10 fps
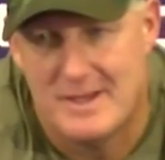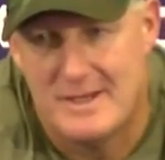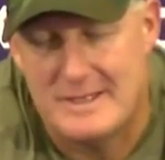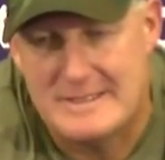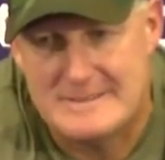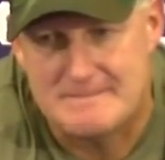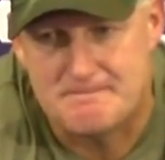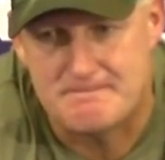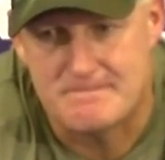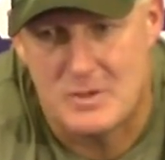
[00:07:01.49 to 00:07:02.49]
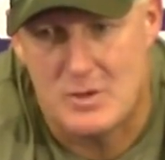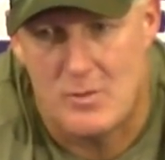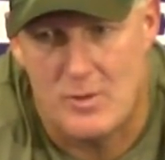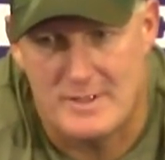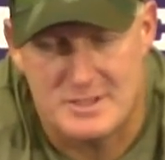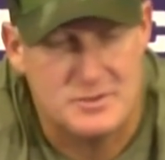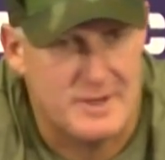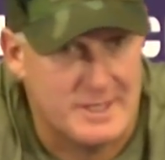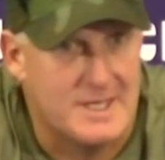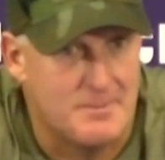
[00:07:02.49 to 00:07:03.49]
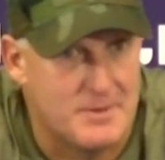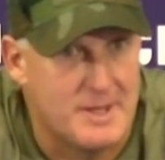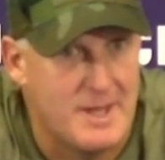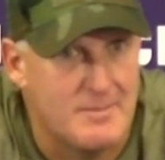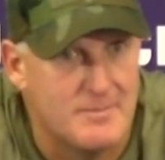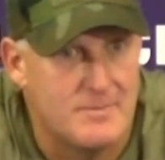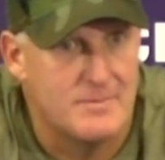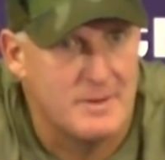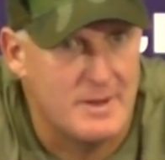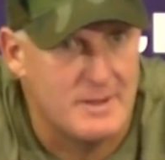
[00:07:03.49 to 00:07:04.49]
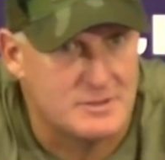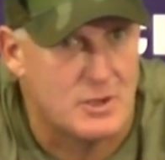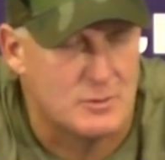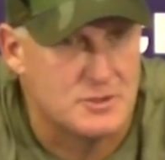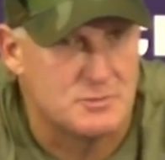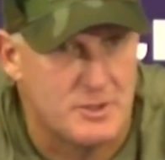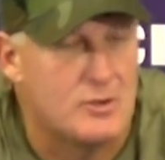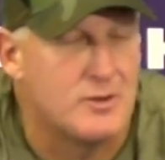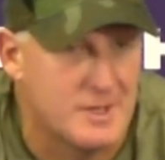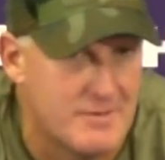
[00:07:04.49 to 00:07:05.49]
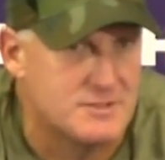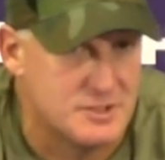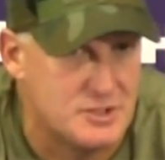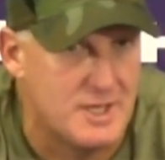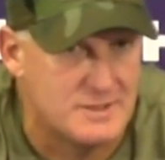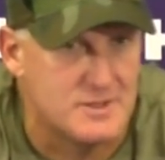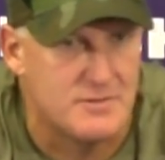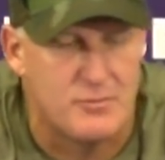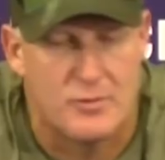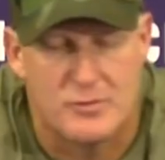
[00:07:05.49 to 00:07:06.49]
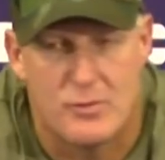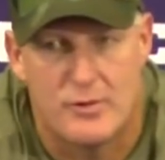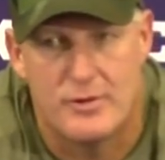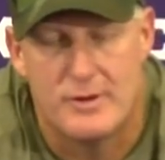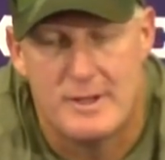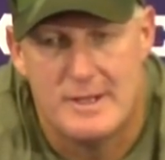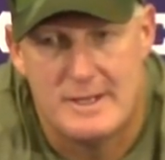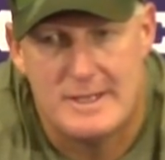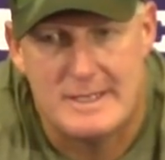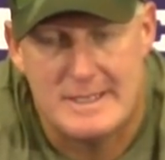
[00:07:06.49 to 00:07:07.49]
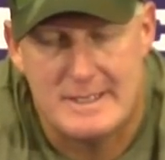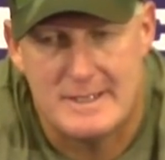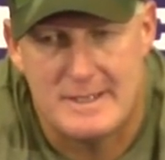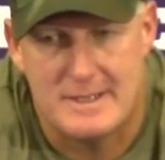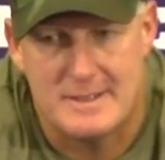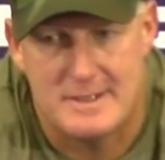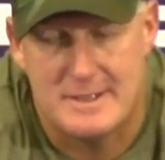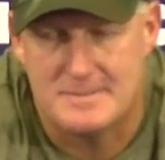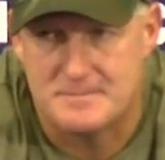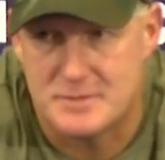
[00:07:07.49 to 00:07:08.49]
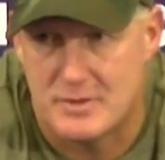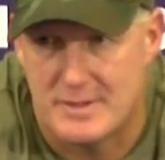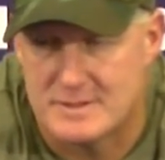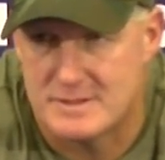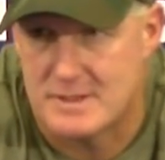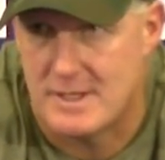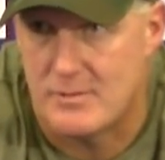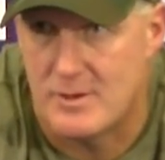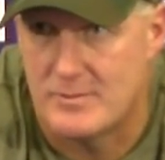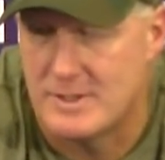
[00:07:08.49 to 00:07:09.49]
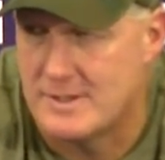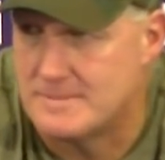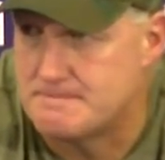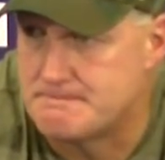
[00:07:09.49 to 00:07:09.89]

Um, you know, I wanted to try to keep the game as close as we could to give us a chance in the fourth quarter, uh, and uh, so that's kind of why we did it.